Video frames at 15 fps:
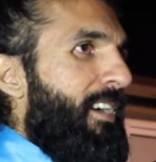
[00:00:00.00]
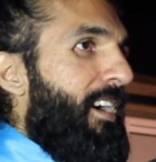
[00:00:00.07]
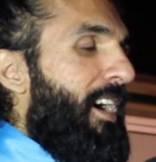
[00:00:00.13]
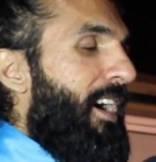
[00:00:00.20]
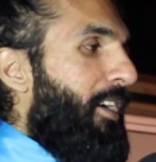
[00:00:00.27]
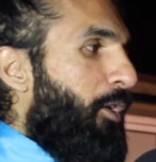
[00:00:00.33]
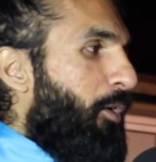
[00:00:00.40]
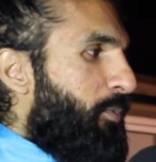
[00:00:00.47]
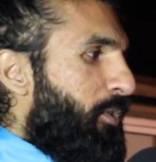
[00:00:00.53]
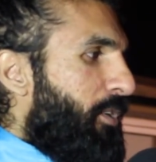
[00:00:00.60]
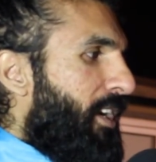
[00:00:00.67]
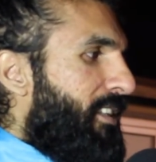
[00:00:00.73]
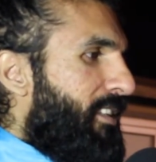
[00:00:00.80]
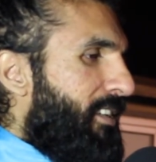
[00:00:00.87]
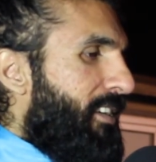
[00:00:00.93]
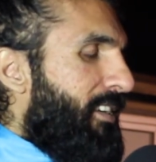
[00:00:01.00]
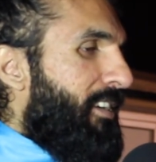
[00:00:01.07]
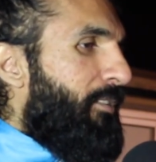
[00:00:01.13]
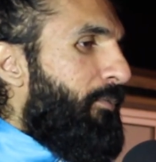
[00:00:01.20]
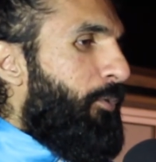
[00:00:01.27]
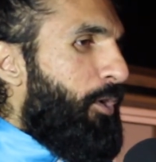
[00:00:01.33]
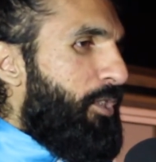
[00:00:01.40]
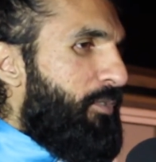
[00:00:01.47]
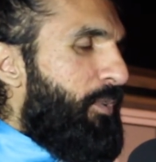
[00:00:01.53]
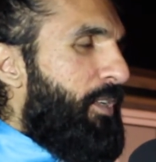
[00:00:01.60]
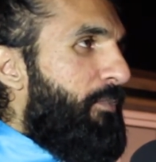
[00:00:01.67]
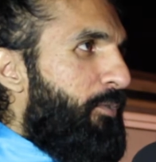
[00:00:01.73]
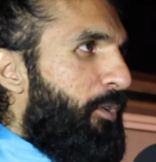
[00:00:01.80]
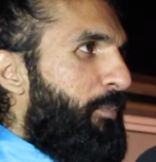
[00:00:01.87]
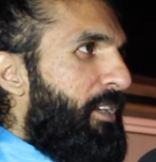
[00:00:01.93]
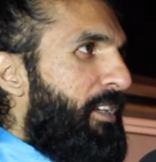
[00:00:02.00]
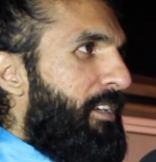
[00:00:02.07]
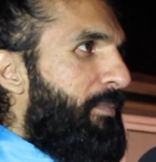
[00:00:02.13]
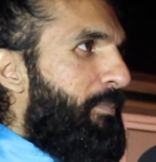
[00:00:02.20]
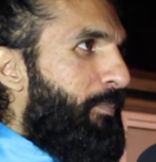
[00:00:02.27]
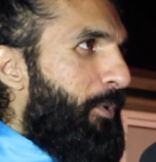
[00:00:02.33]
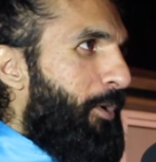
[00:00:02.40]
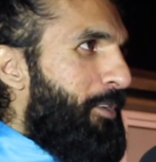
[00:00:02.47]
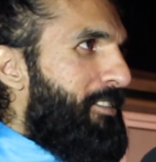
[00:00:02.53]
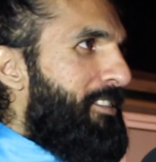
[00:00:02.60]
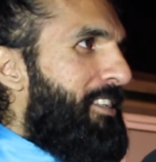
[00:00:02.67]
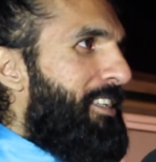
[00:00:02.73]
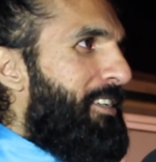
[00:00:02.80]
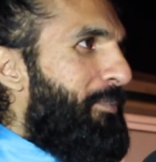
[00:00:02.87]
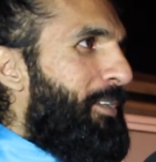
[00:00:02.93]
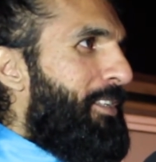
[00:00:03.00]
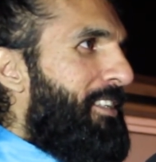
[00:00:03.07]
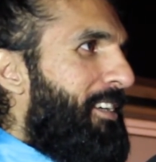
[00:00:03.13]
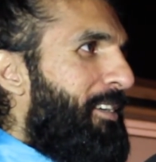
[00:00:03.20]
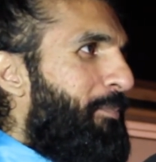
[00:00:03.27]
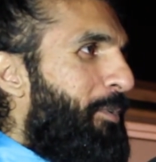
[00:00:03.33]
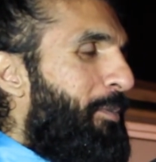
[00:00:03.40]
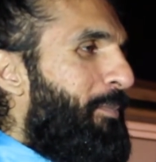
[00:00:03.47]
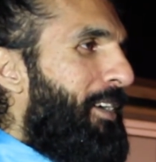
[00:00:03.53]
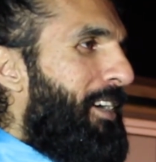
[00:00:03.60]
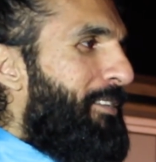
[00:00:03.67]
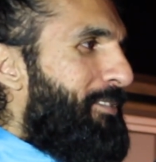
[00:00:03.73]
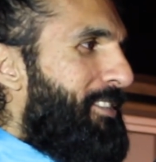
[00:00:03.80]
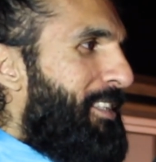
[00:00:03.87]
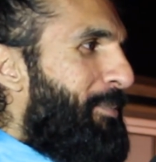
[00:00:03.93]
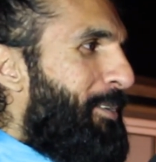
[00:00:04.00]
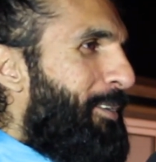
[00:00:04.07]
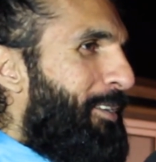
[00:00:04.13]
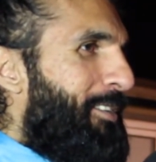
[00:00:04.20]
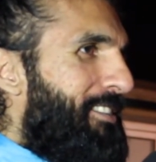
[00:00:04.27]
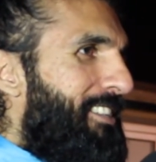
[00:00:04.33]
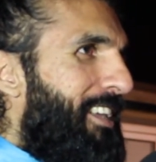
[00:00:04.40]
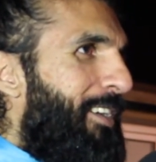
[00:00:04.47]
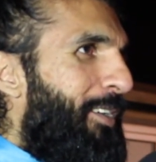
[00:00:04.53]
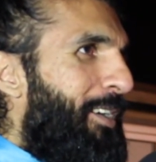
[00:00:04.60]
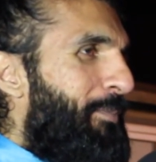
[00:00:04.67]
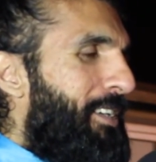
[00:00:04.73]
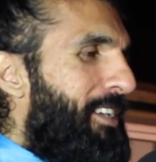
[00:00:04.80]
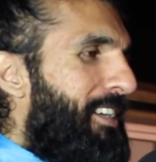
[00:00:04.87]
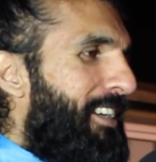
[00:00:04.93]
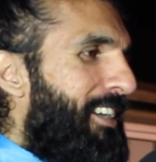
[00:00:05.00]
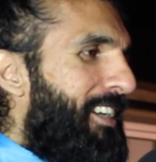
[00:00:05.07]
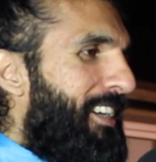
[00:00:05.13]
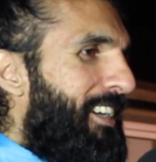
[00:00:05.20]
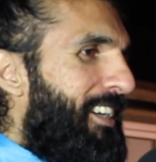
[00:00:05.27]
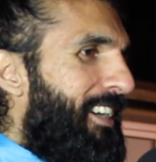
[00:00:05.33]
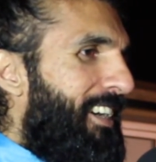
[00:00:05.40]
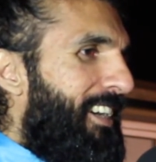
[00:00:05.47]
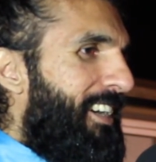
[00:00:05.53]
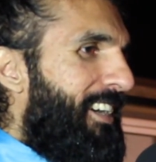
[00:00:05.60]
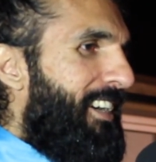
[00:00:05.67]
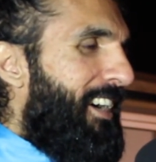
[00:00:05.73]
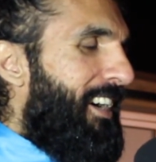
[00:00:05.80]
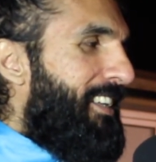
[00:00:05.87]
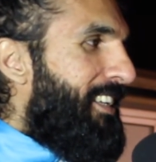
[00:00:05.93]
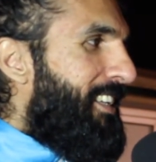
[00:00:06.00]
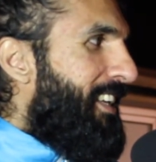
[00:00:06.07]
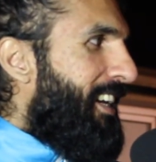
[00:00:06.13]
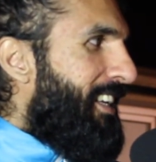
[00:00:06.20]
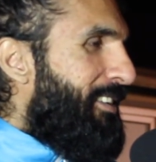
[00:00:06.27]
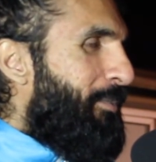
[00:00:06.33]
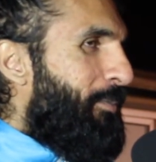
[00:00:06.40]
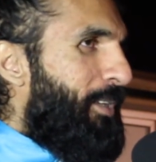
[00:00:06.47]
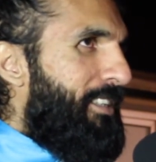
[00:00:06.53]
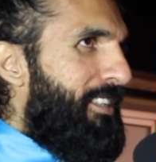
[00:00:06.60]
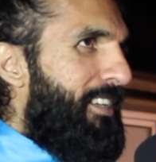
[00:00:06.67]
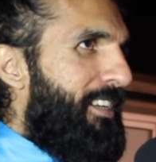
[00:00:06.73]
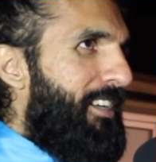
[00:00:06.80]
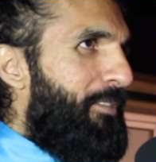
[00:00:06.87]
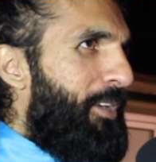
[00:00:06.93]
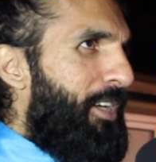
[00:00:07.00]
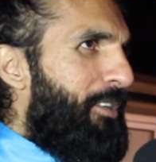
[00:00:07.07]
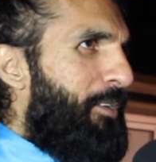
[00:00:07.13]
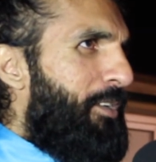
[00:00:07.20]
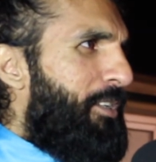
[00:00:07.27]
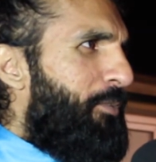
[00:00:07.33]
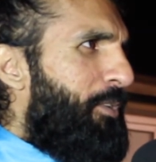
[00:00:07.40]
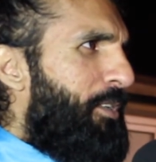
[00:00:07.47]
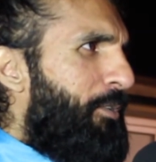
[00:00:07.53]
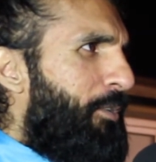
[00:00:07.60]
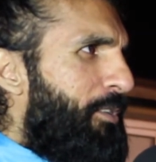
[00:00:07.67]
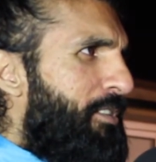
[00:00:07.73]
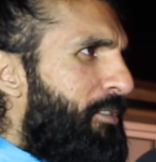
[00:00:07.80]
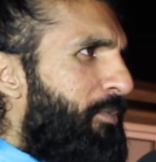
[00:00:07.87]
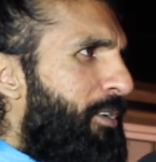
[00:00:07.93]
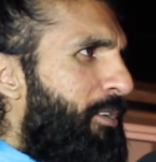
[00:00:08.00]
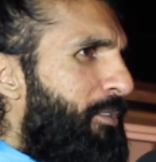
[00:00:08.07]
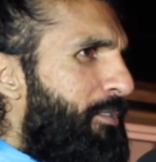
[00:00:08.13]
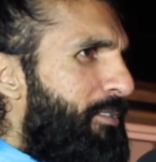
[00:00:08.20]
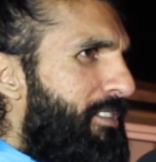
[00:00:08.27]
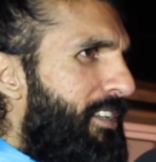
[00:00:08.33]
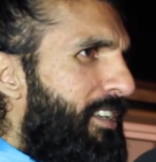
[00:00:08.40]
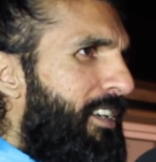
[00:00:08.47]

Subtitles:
I hope to get the first win for me personally with Mumbai FC, because now I'm here. I didn't have the win. We had only 3 draws and 1 lose.